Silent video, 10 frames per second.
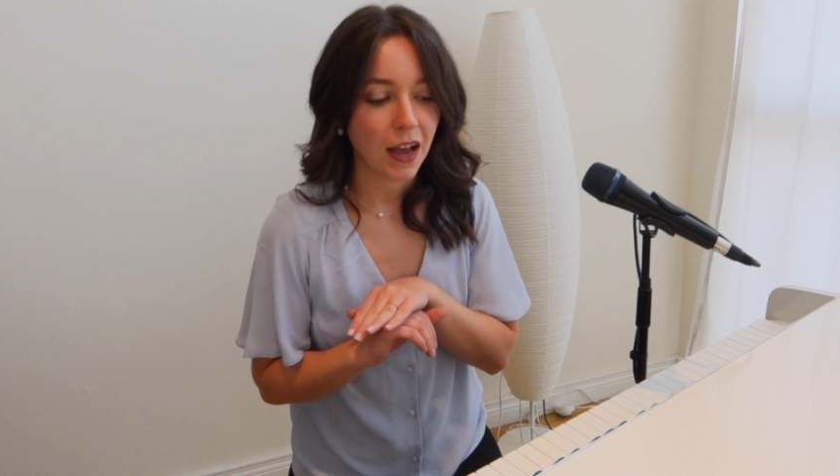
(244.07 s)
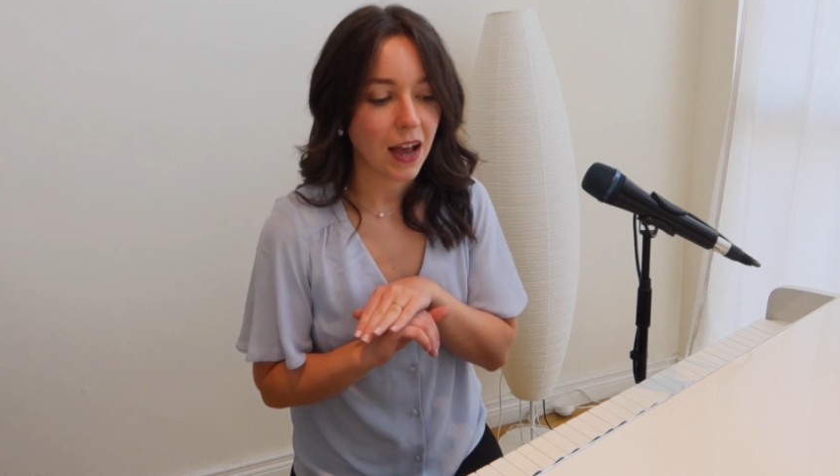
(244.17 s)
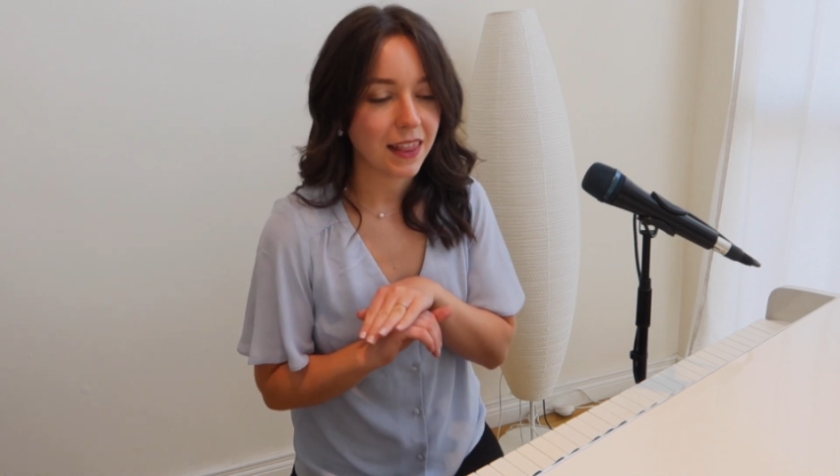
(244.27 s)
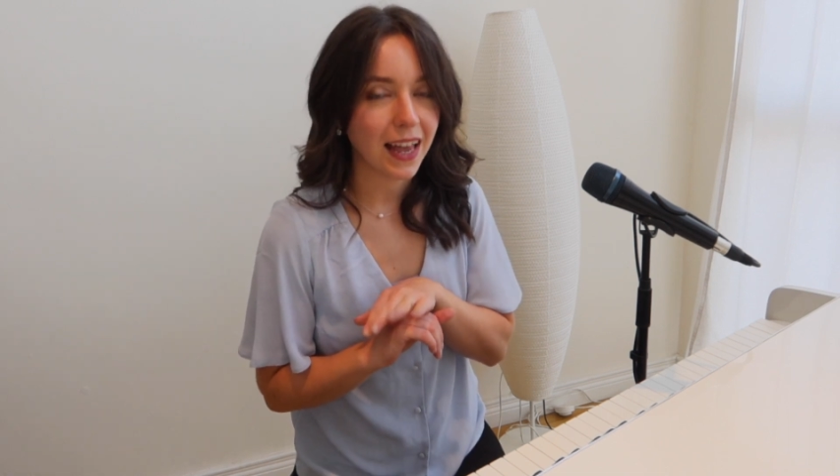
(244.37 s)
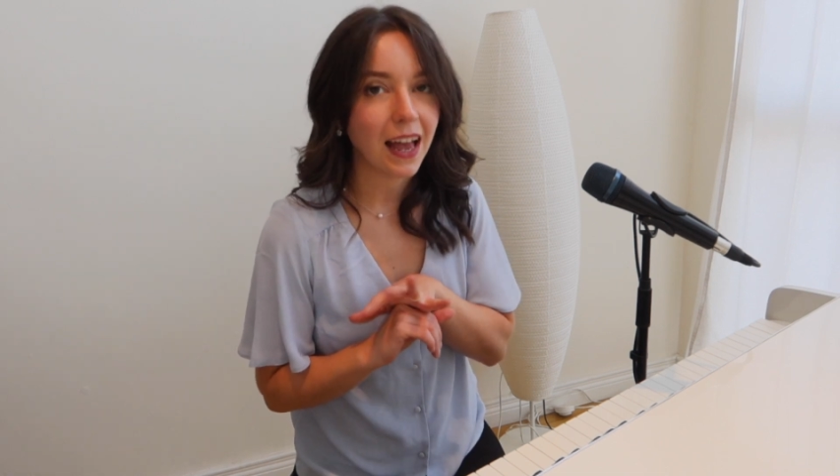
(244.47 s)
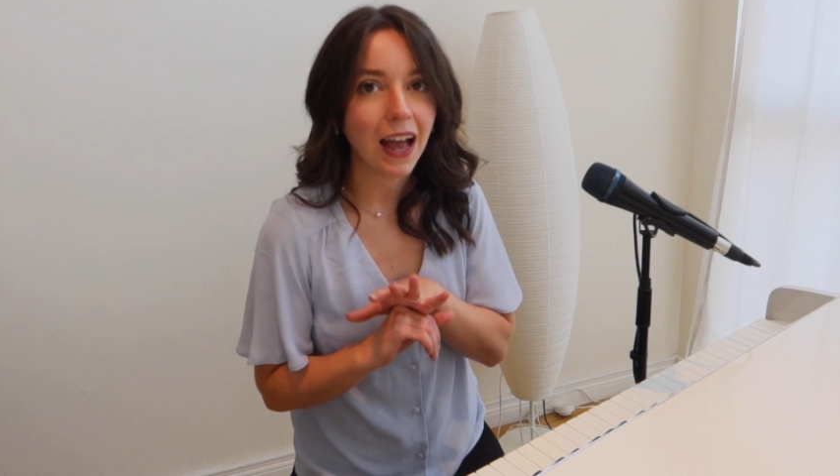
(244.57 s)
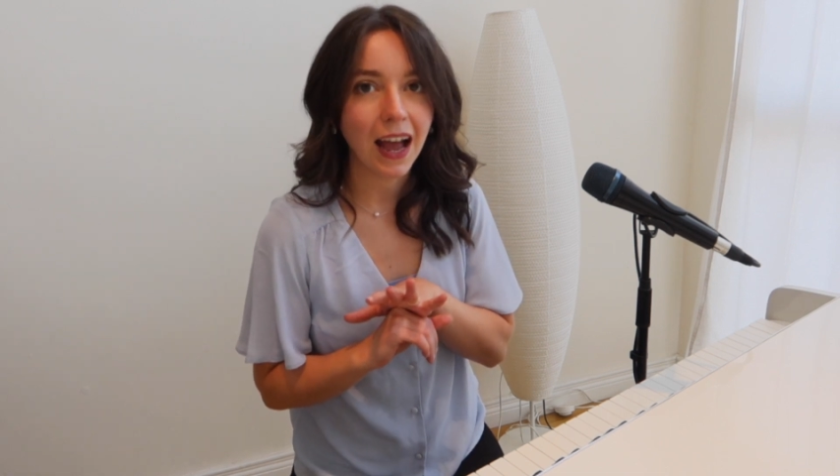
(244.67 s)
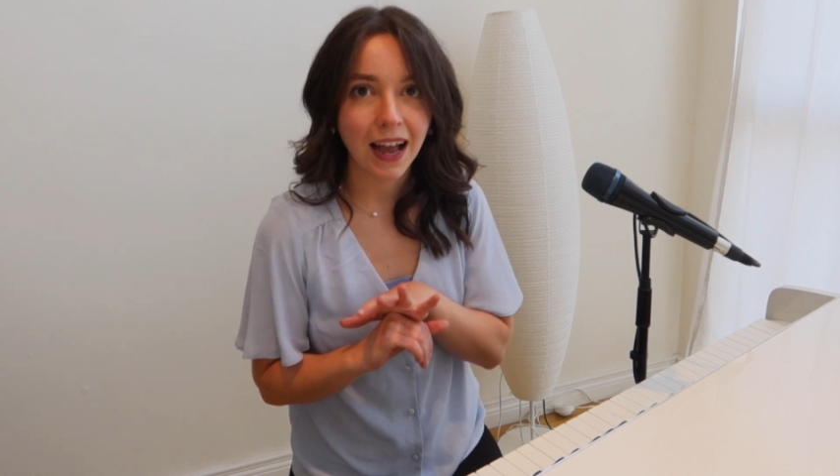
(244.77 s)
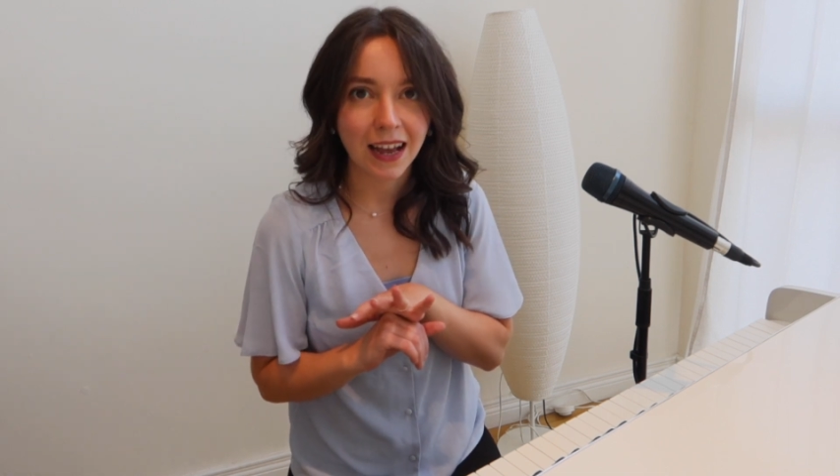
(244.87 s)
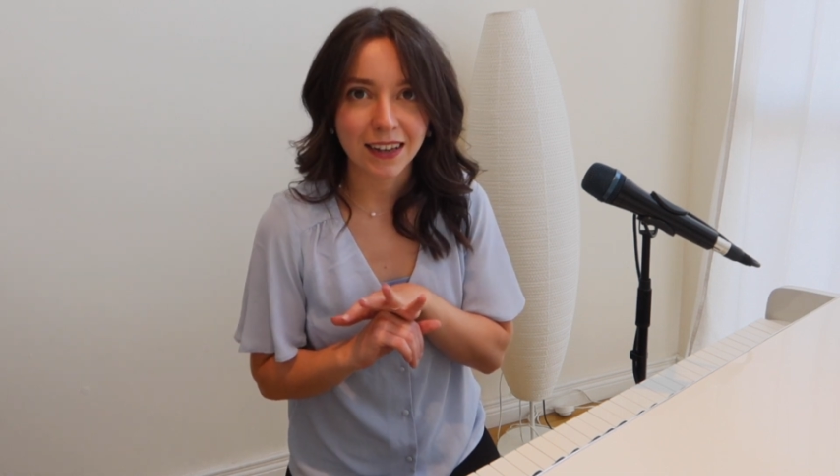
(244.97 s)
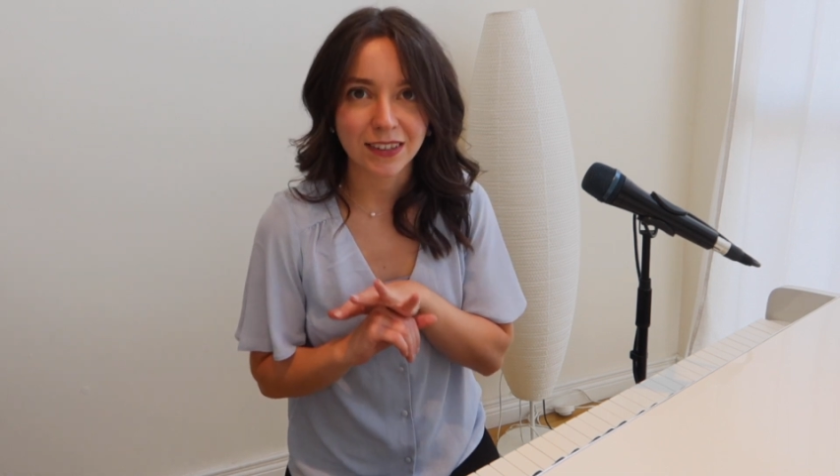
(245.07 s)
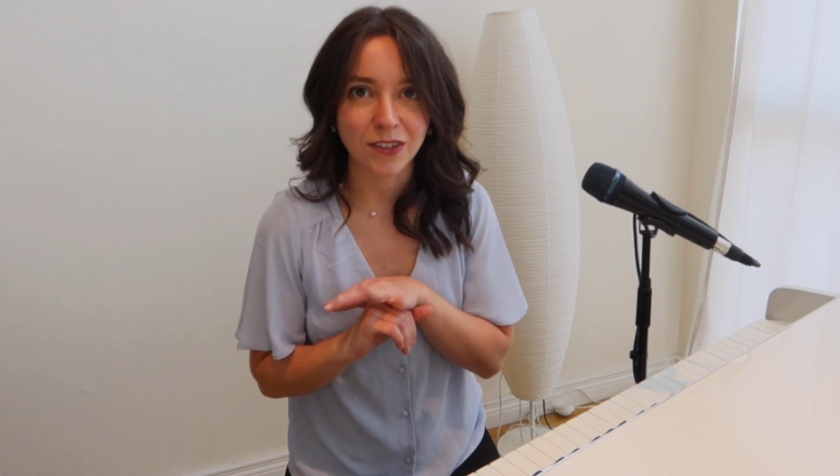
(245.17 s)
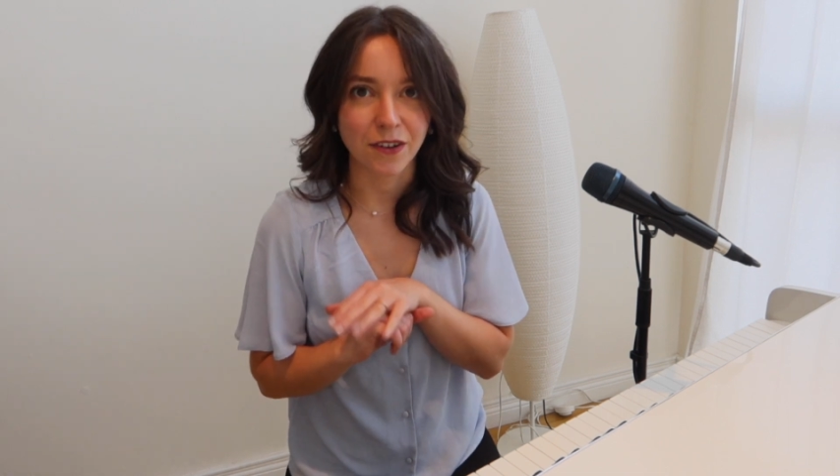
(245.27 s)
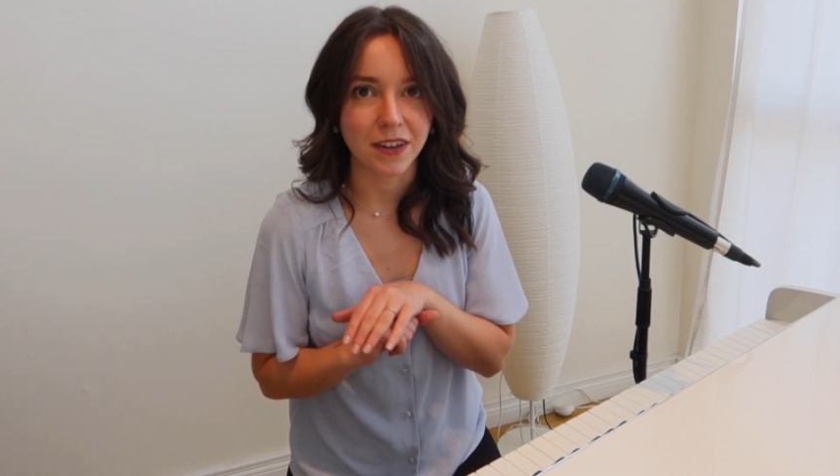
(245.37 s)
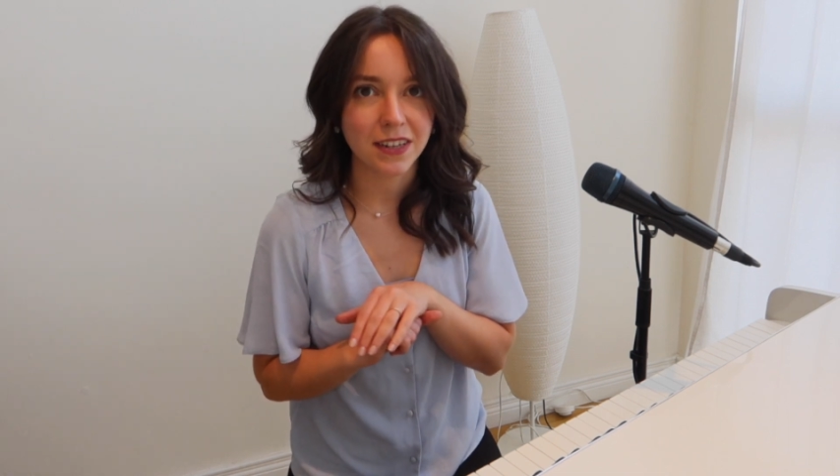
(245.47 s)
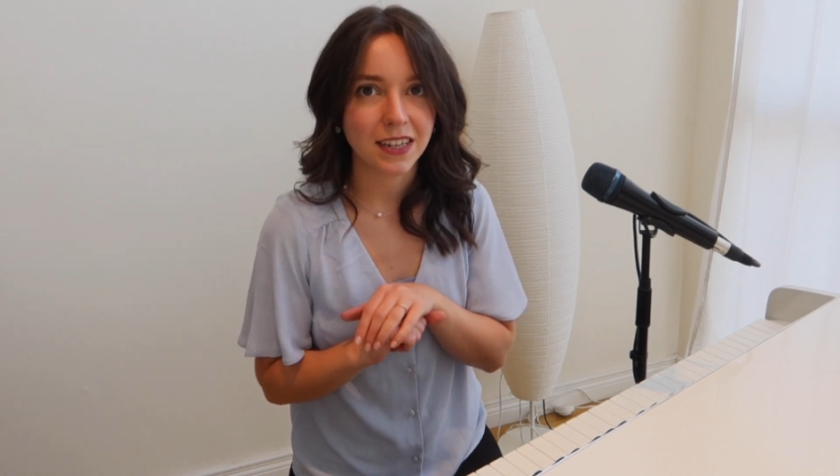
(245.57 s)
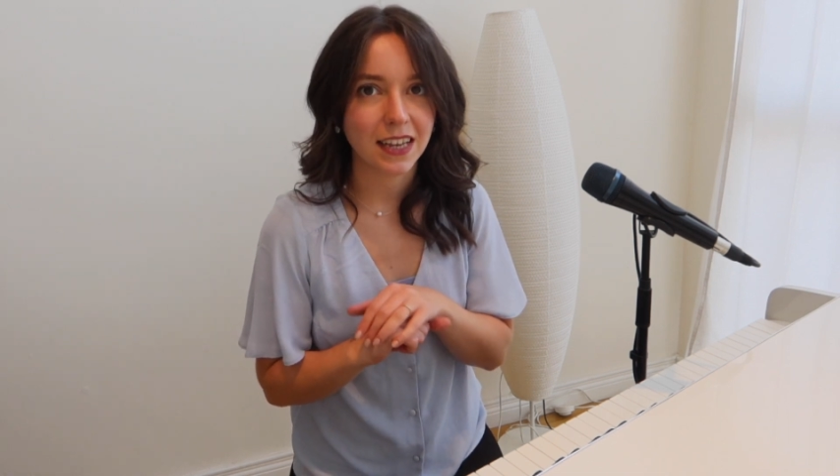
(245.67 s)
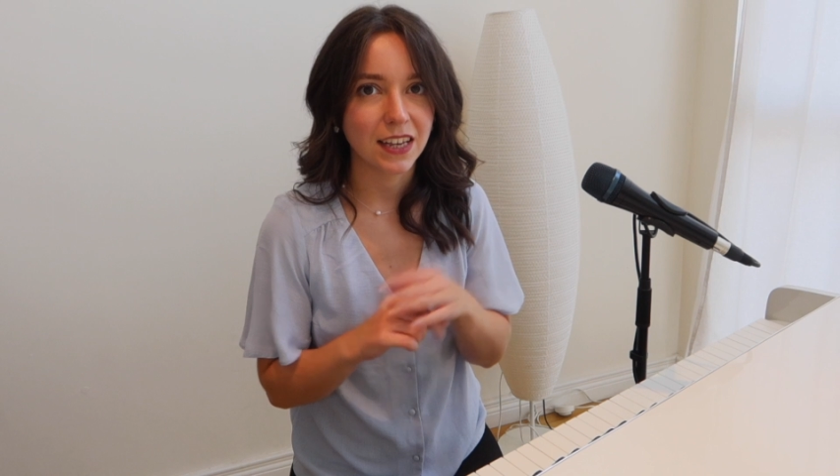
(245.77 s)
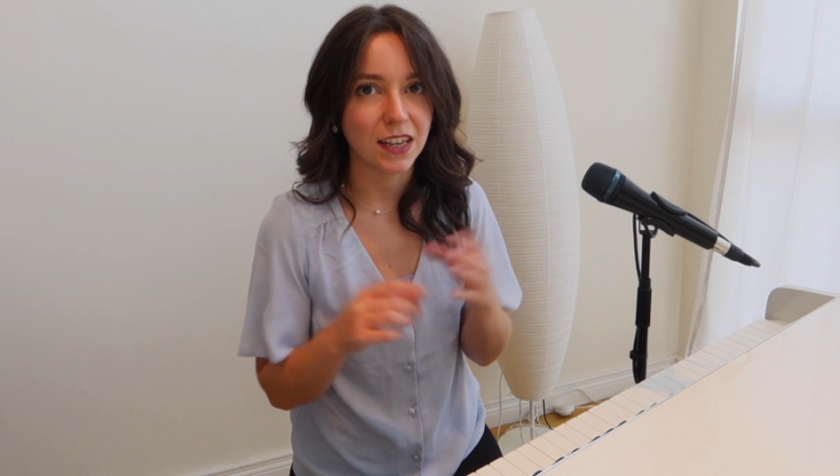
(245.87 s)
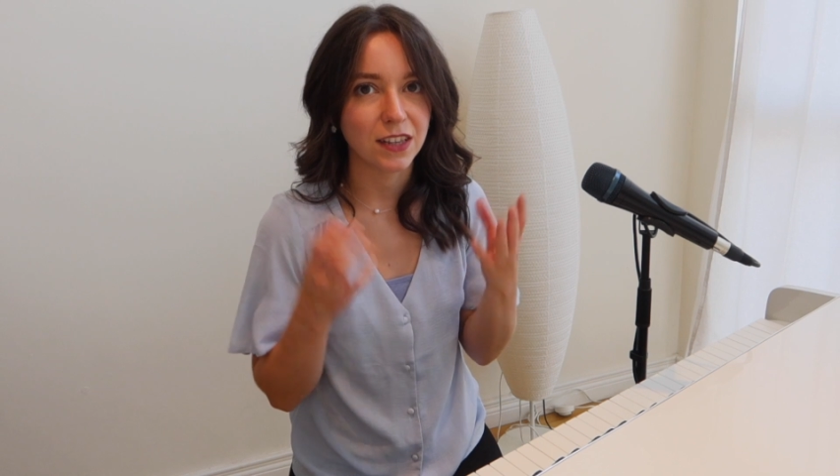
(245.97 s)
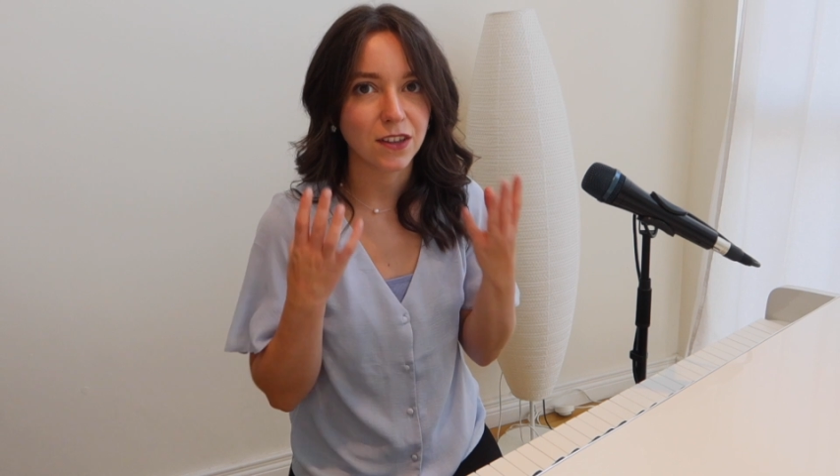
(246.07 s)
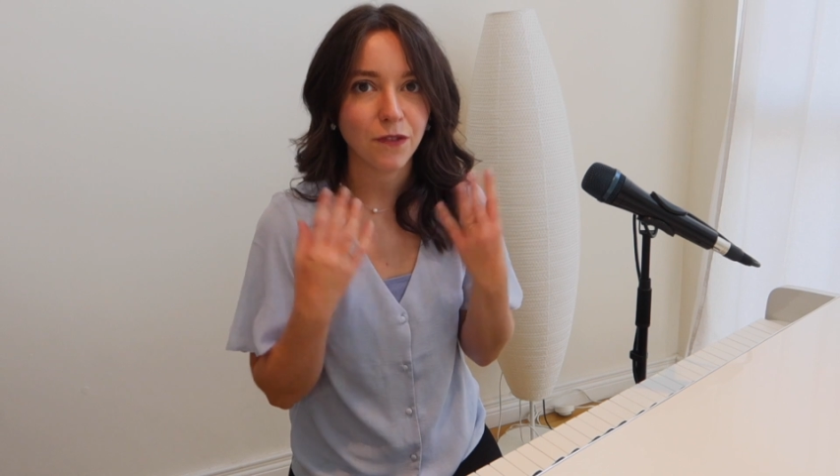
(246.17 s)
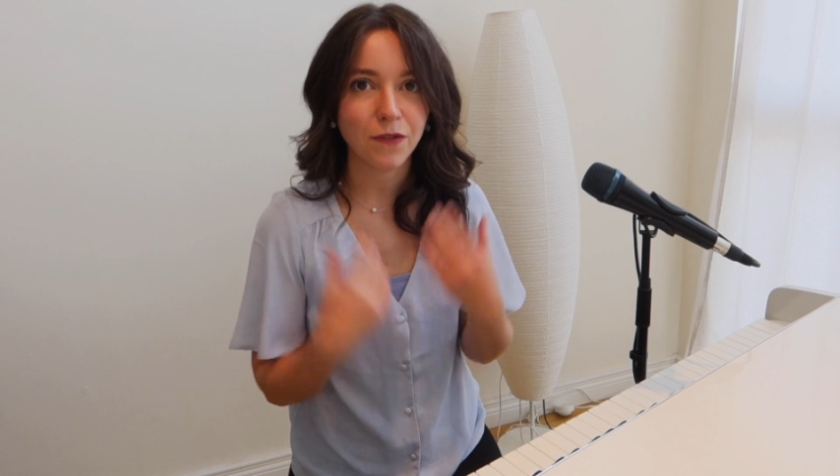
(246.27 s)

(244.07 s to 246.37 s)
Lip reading: And that ng sound is